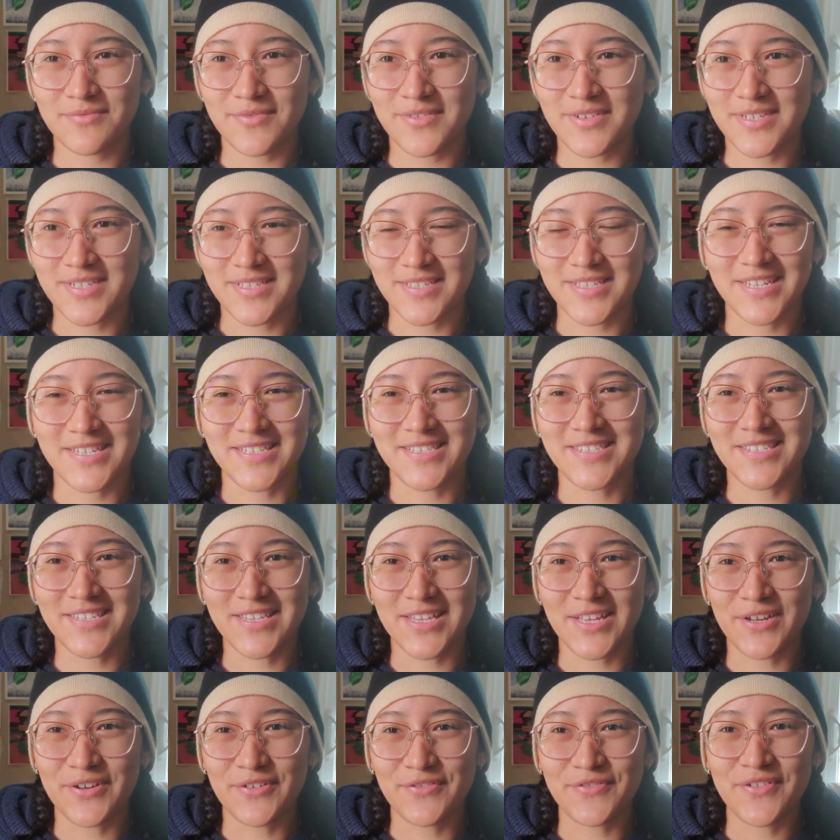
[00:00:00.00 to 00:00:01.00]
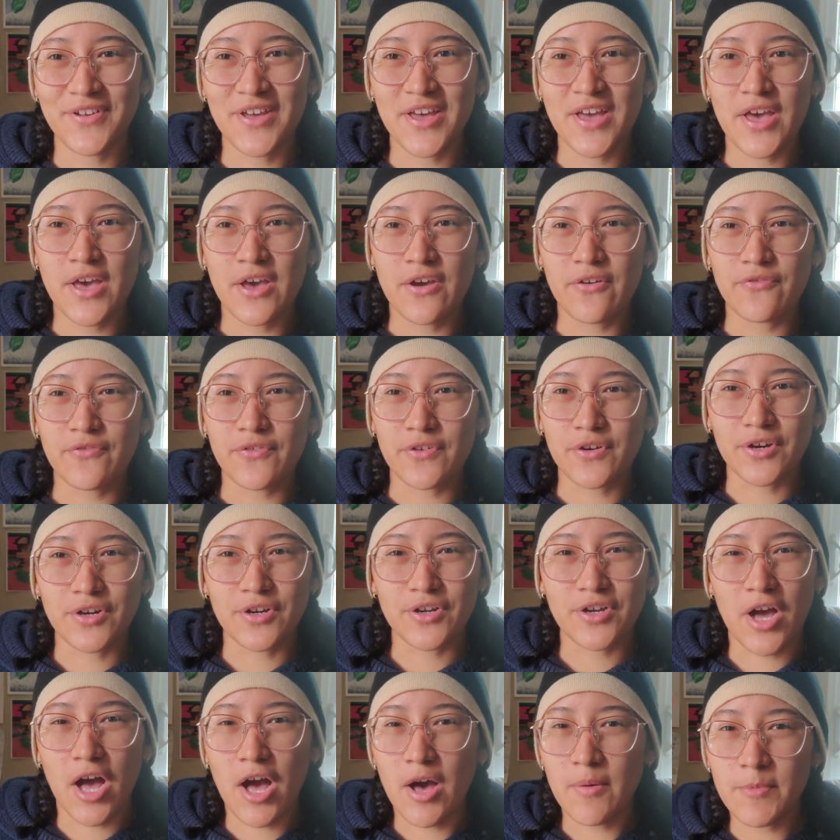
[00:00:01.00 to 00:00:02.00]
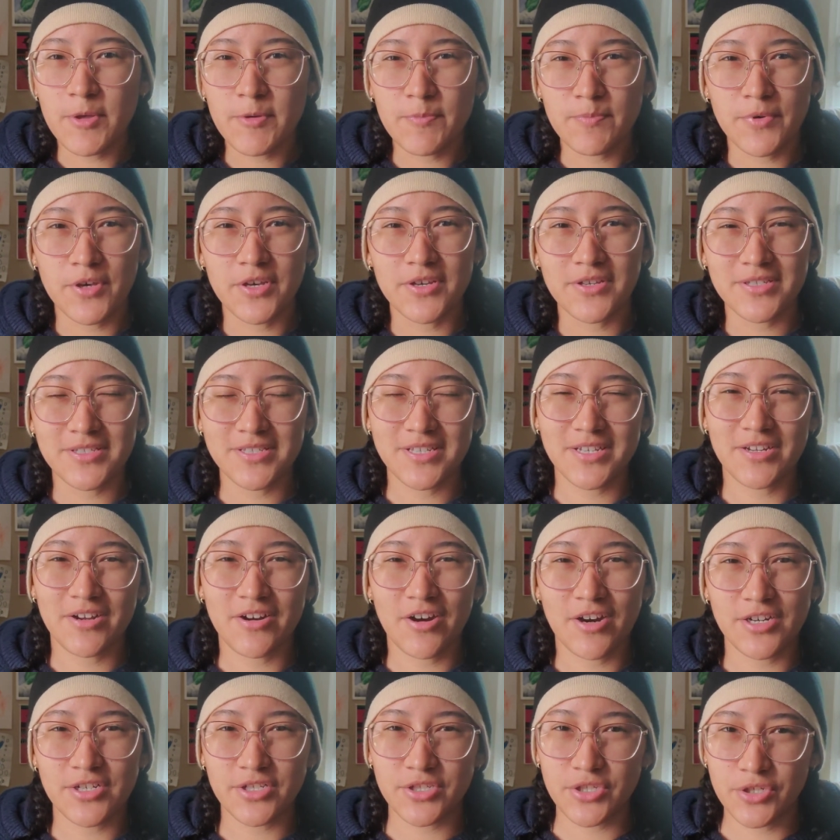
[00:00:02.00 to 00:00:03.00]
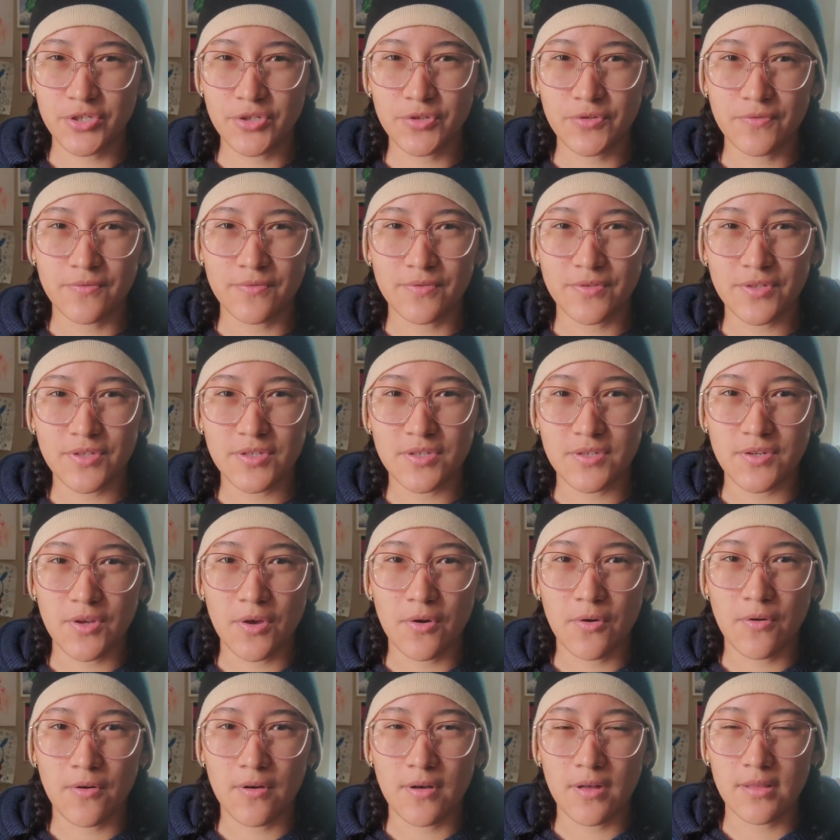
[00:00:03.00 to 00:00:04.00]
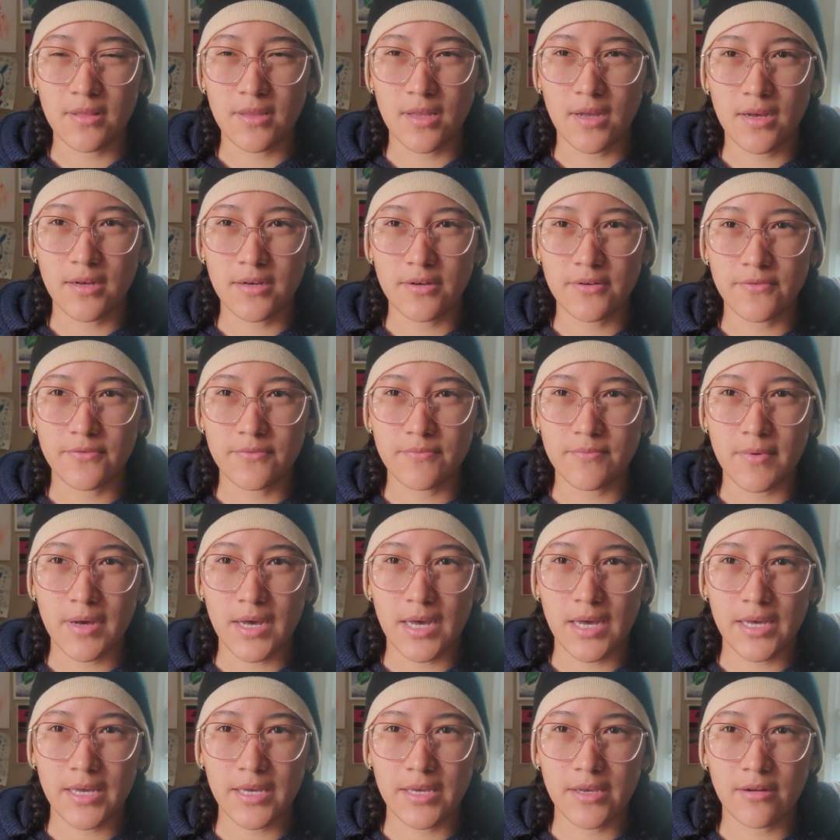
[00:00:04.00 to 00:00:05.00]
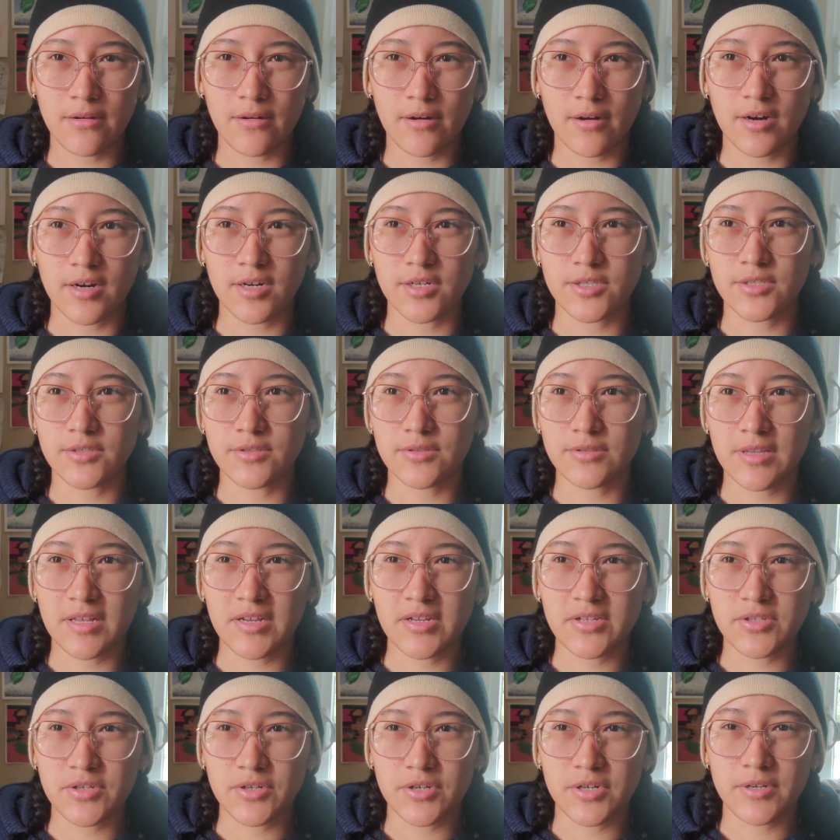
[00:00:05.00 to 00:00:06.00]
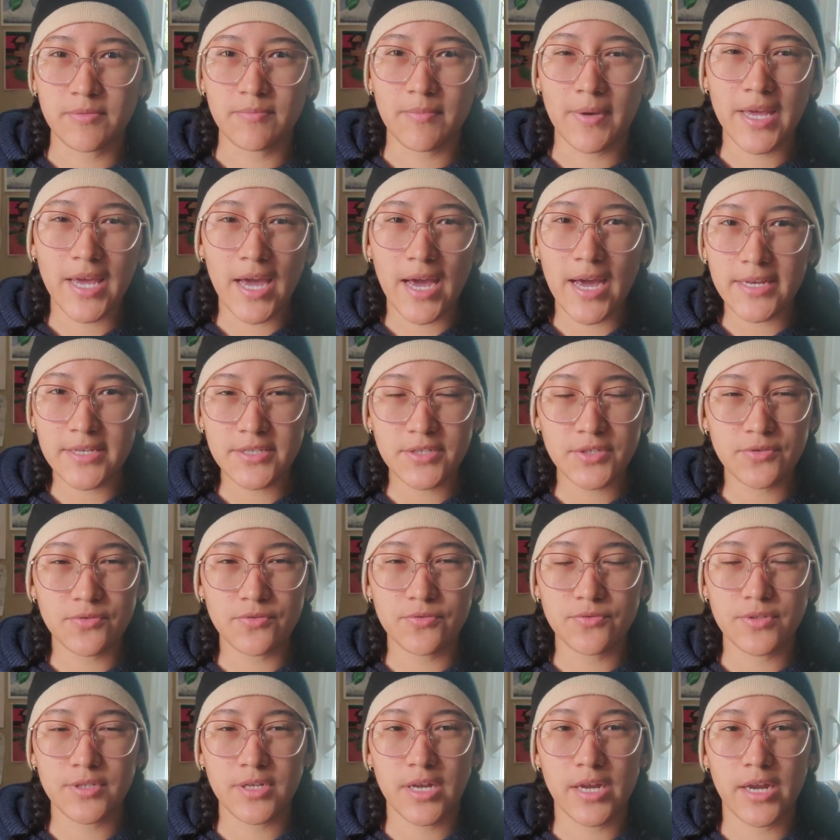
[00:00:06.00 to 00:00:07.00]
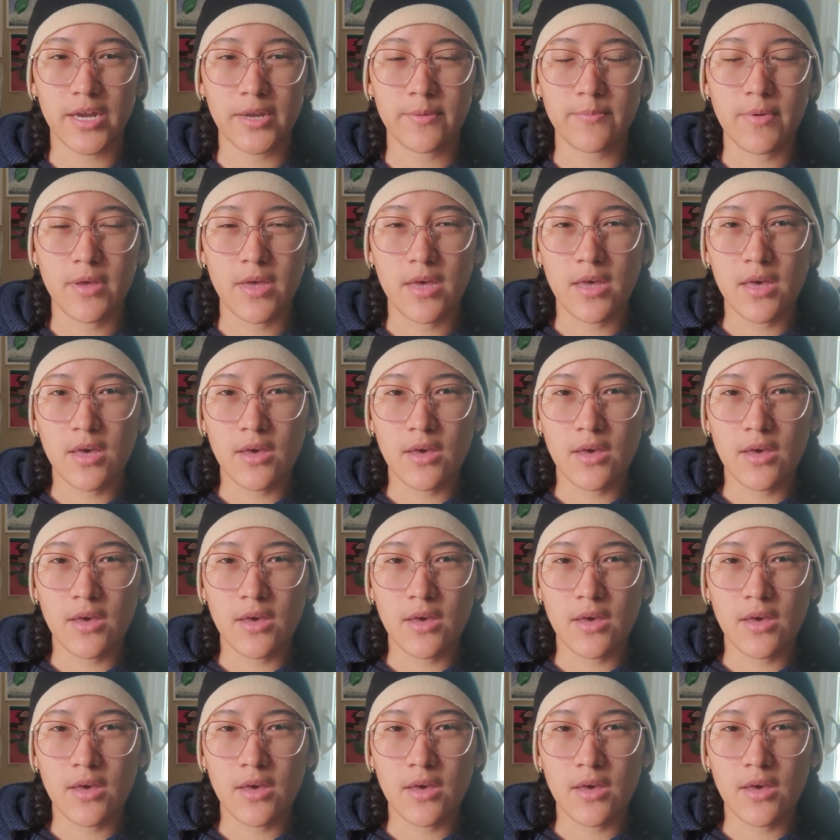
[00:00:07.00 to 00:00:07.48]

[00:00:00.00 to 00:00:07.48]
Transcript: intense love for comic books and cartoons, so a lot of my art, like during my high school time,